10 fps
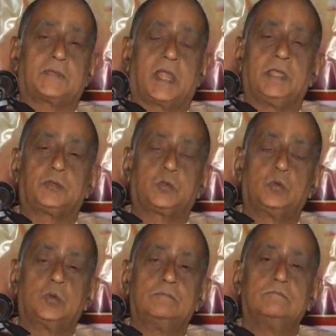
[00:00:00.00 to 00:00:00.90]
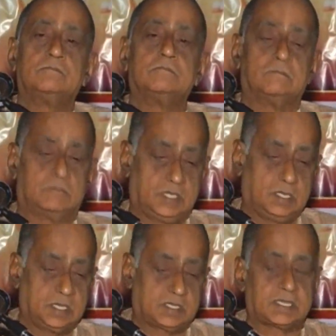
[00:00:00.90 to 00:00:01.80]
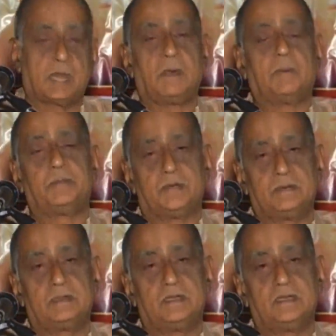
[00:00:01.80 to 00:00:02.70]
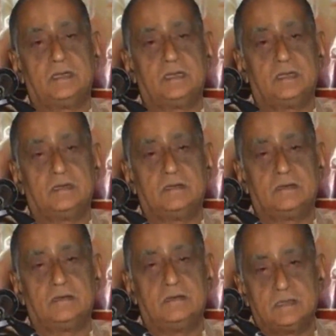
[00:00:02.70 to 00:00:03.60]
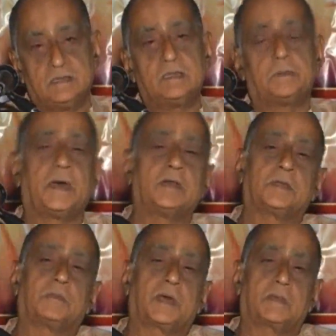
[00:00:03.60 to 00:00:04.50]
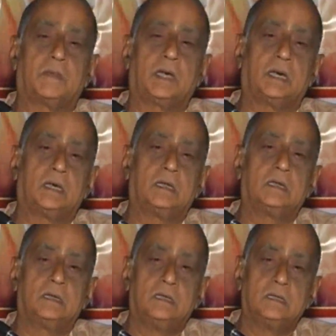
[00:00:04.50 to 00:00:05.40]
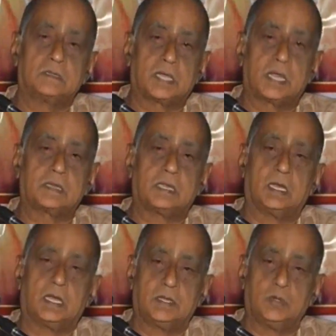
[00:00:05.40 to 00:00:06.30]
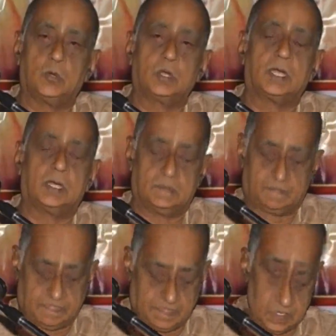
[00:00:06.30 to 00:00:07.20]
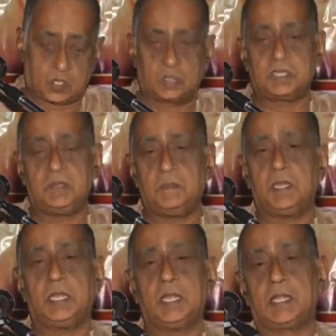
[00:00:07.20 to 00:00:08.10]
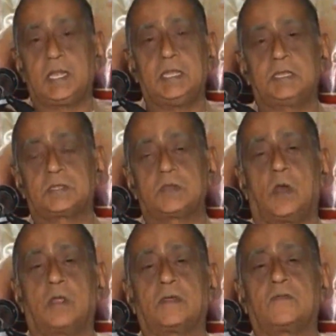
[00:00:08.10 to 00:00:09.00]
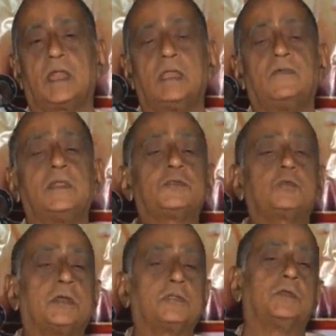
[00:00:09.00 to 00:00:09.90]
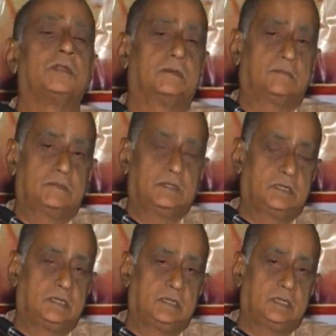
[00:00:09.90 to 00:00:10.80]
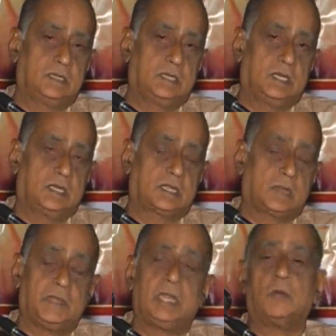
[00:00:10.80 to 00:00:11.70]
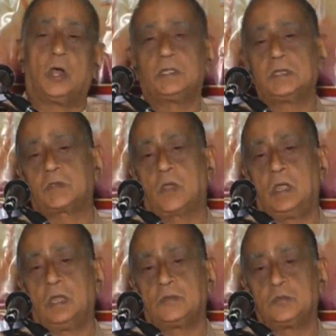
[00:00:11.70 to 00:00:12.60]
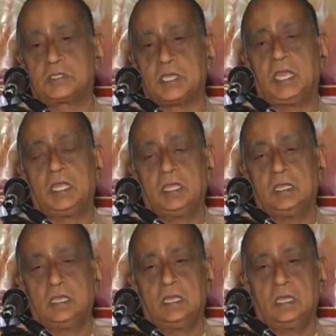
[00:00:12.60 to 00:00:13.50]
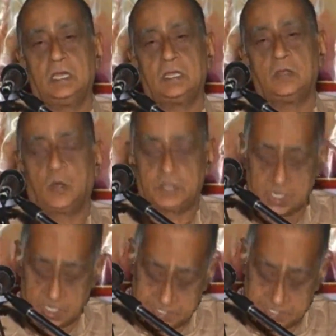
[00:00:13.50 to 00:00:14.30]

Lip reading: trying to sum up the path of karma, Sankhya and Yoga, because immediately it is not of relevance to Arjuna. There are many modern scholars who say the original